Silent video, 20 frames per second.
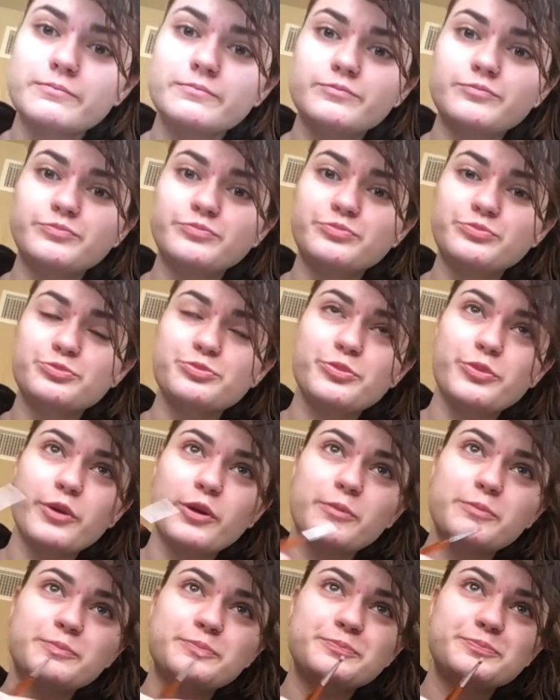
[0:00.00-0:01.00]

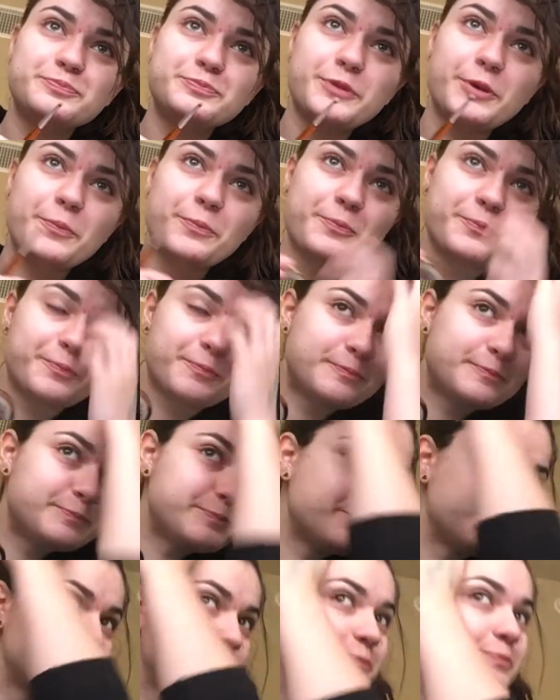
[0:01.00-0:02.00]

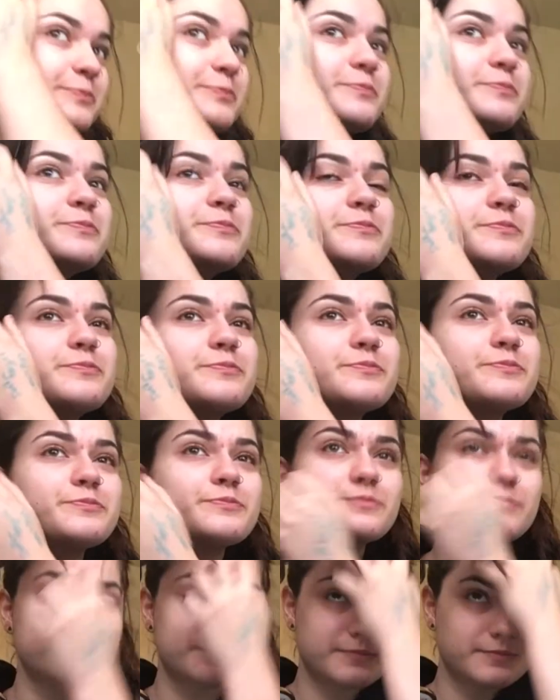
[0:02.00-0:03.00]

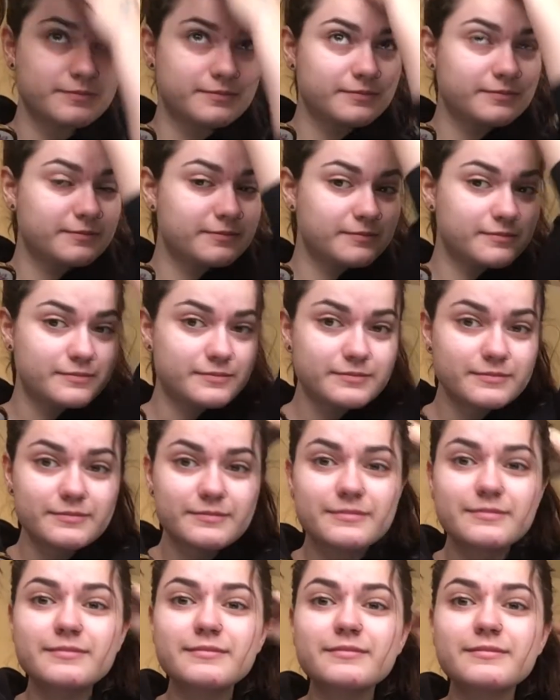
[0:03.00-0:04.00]

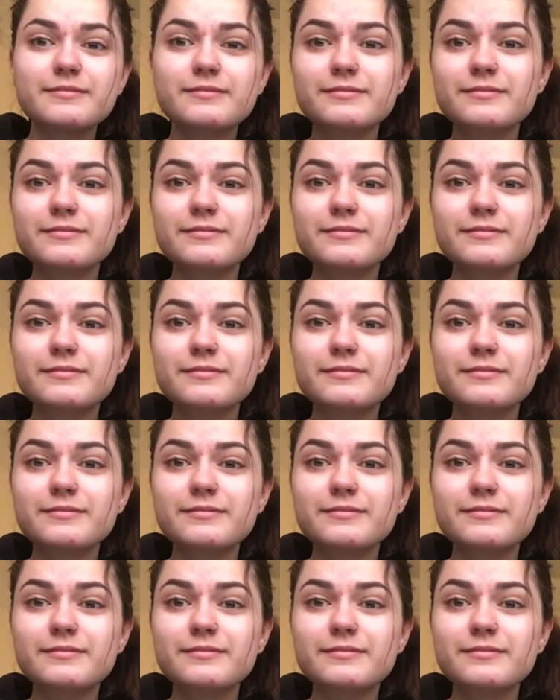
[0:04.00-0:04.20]
Nothing is said.